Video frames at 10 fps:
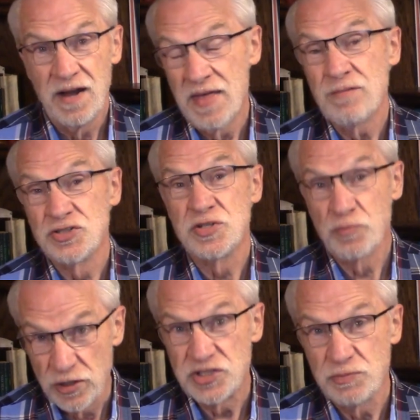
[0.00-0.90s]
That was the
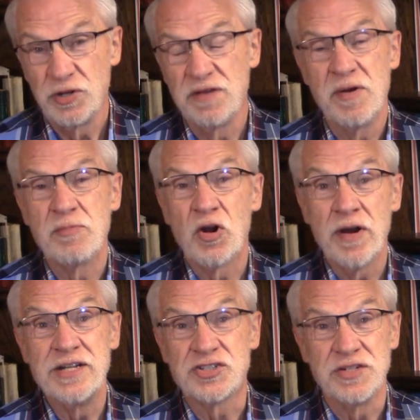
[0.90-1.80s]
principle of
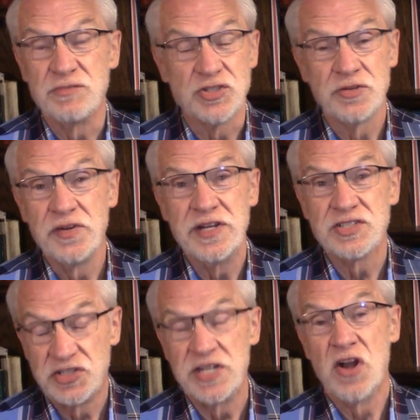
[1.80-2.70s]
immigration.
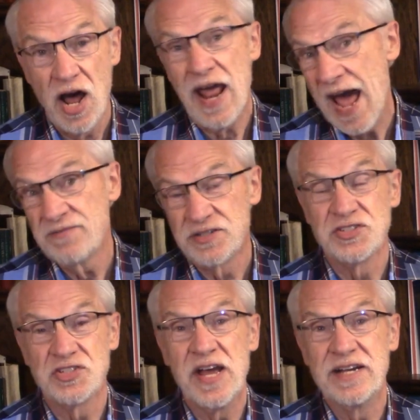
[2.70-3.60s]
Servetus did not have to
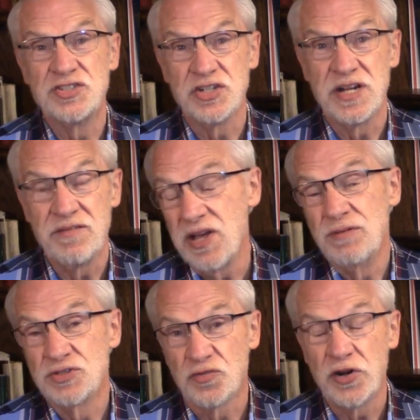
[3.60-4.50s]
stay in Geneva. He
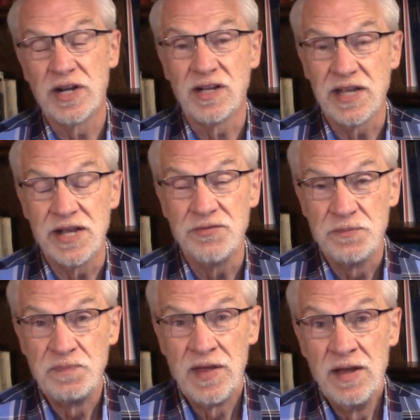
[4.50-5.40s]
was free to leave.
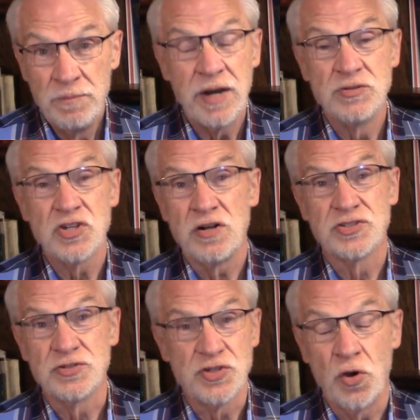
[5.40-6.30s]
But he was
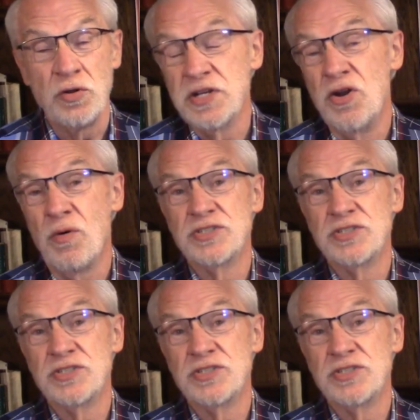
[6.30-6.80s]
also told in no